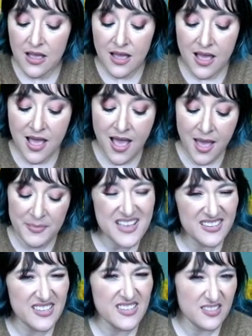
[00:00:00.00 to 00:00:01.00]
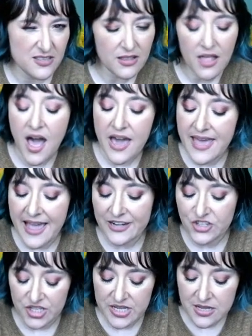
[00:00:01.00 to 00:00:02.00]
Um, he assists a lot
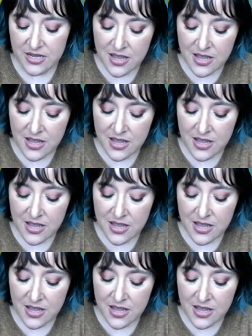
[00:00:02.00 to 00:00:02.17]
actually.